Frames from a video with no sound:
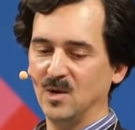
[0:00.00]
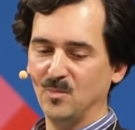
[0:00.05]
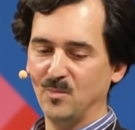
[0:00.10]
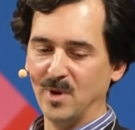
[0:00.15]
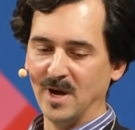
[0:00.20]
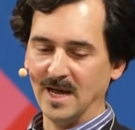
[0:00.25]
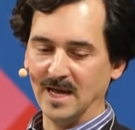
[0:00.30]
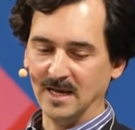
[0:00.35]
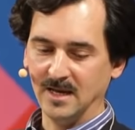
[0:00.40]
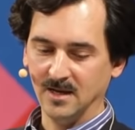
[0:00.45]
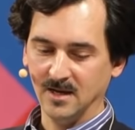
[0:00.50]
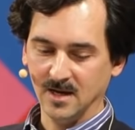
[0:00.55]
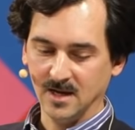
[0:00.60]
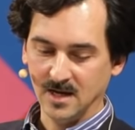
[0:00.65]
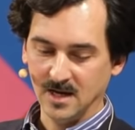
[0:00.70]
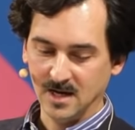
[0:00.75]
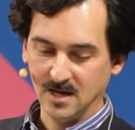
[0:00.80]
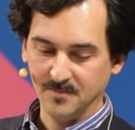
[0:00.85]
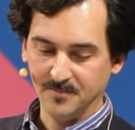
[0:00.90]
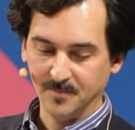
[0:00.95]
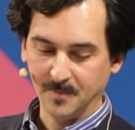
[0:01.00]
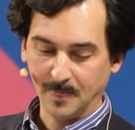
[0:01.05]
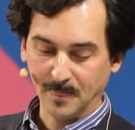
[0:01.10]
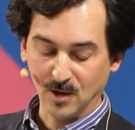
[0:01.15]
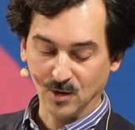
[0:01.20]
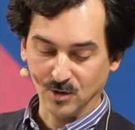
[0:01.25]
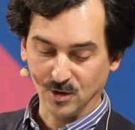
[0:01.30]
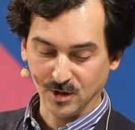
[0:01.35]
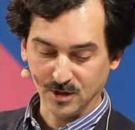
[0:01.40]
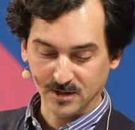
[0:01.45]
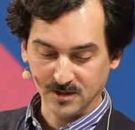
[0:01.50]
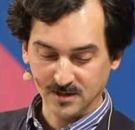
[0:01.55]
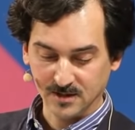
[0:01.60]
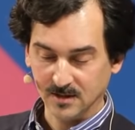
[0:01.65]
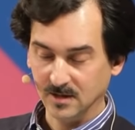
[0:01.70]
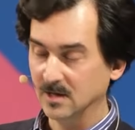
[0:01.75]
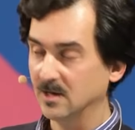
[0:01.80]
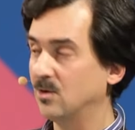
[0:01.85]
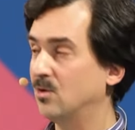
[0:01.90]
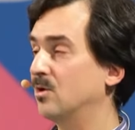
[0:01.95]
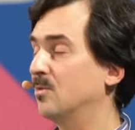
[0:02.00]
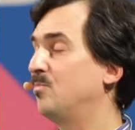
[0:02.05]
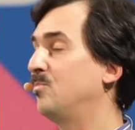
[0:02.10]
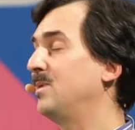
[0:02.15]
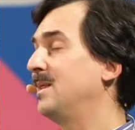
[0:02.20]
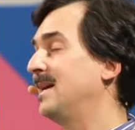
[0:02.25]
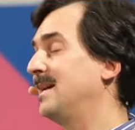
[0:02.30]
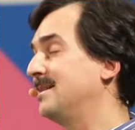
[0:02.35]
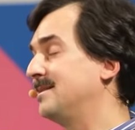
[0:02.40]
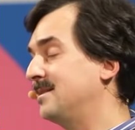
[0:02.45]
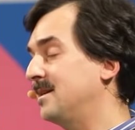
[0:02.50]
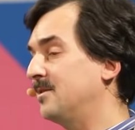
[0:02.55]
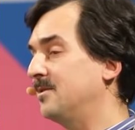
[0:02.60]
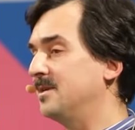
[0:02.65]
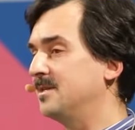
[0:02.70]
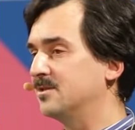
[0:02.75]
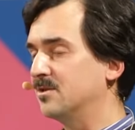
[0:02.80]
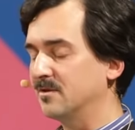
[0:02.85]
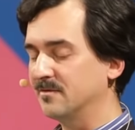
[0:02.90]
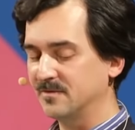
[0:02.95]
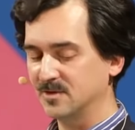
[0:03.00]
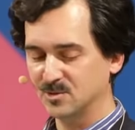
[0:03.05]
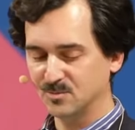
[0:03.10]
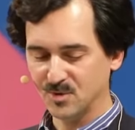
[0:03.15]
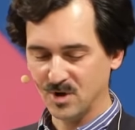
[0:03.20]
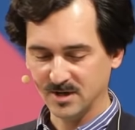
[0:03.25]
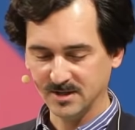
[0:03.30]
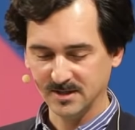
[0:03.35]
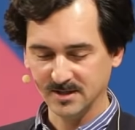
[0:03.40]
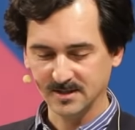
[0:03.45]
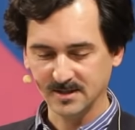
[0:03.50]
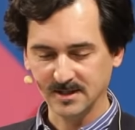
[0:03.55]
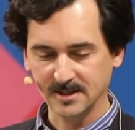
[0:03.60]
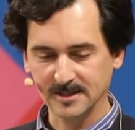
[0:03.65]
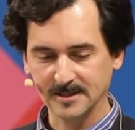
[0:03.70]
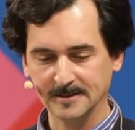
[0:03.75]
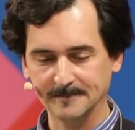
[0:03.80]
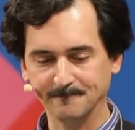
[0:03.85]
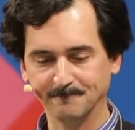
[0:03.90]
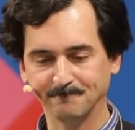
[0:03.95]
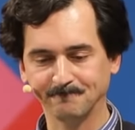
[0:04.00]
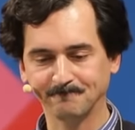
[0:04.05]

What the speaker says: by Earth's or planetary surface processes.